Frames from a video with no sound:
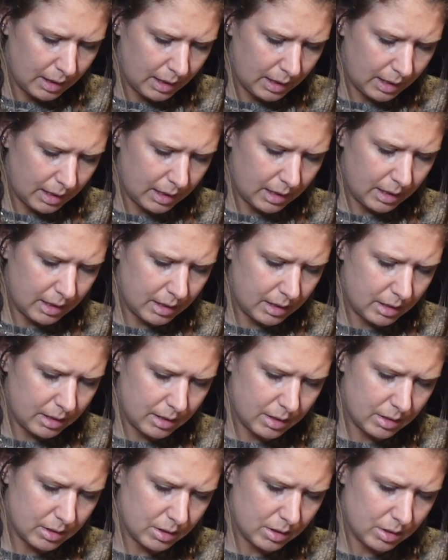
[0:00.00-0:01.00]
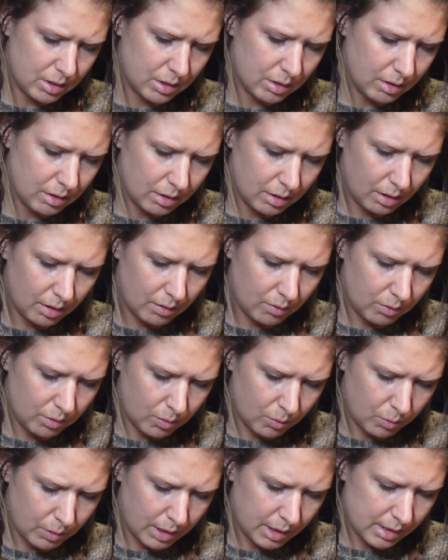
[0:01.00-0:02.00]
I don't know
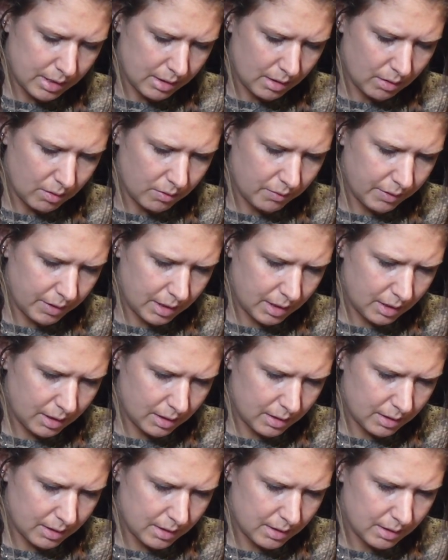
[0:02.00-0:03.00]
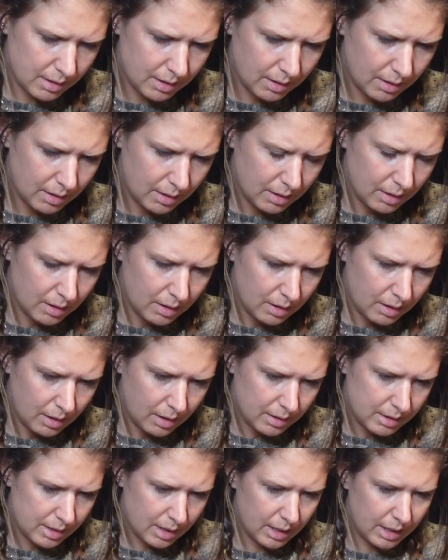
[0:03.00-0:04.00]
what is all over this.
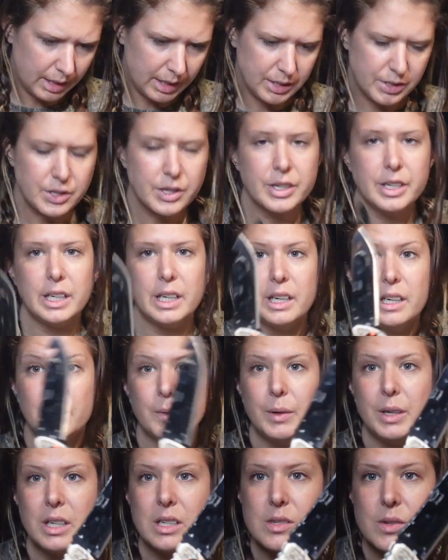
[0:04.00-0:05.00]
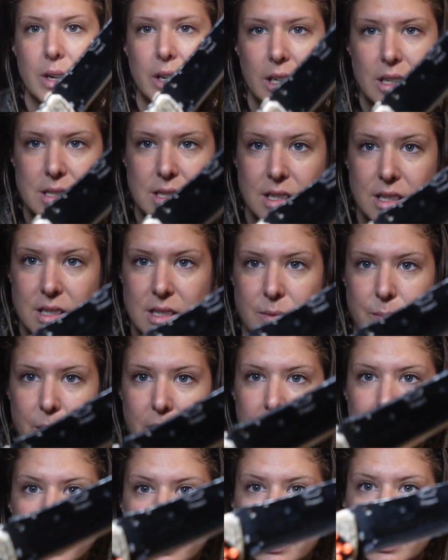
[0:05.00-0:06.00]
It's gonna get dirty anyway, so I guess it doesn't
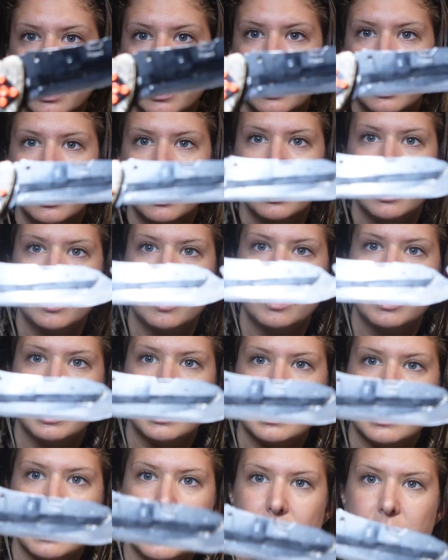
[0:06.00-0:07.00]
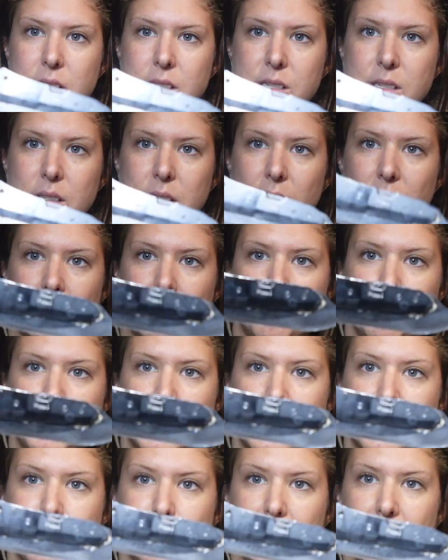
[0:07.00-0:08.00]
matter. This is
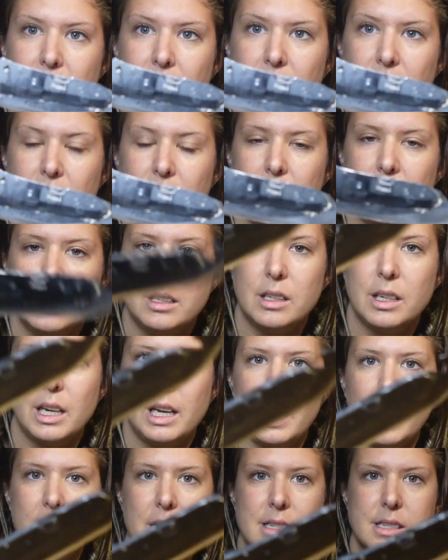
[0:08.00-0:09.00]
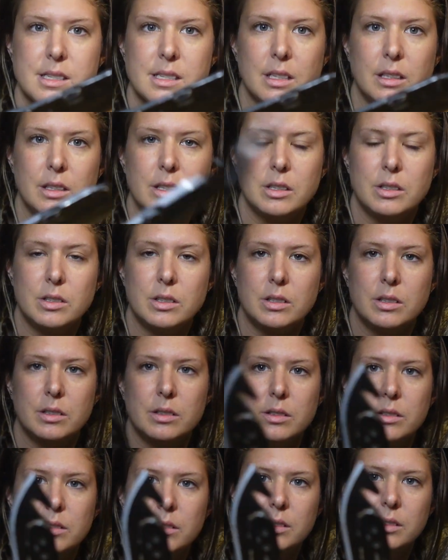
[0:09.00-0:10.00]
this blade. It has the
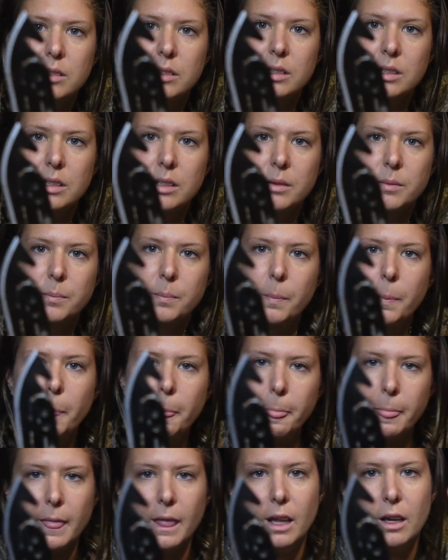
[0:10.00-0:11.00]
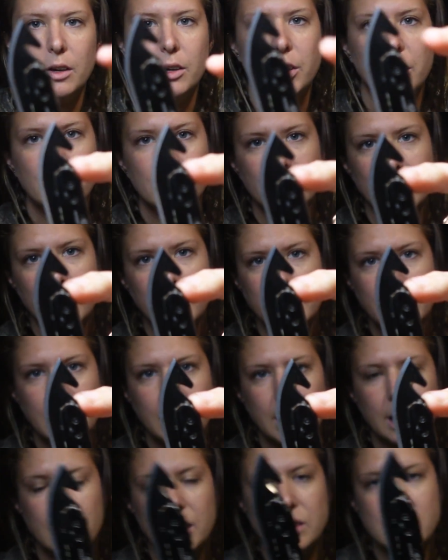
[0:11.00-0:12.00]
little hook on the
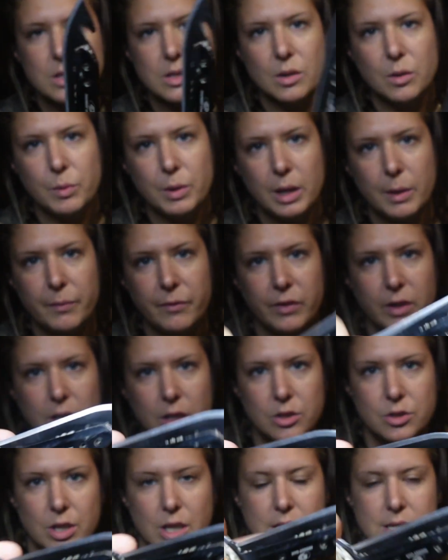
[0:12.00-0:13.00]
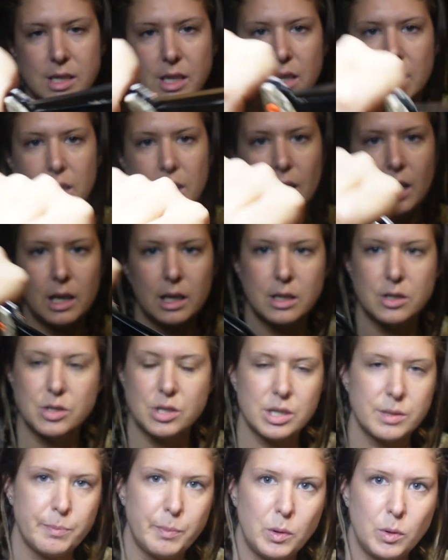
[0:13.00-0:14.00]
end, so when I'm field dressing, I can
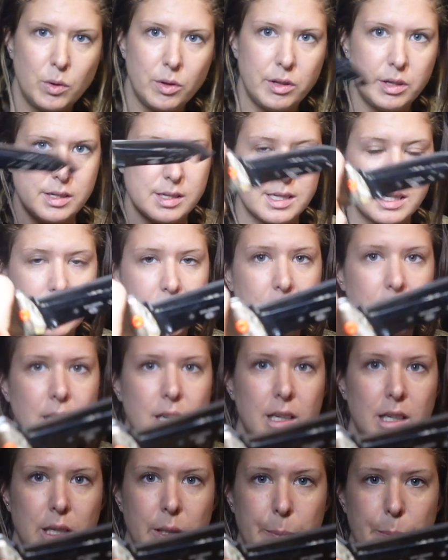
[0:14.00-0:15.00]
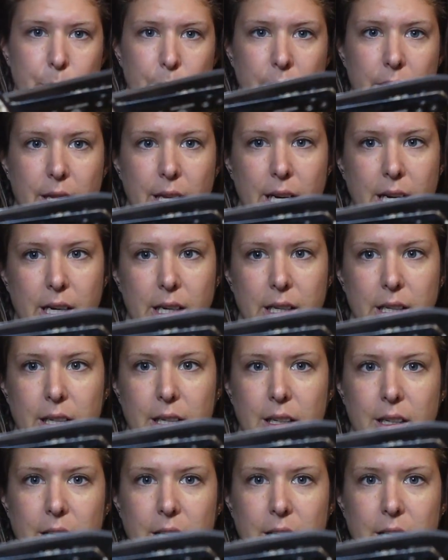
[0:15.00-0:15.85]
just pull the skin up with that.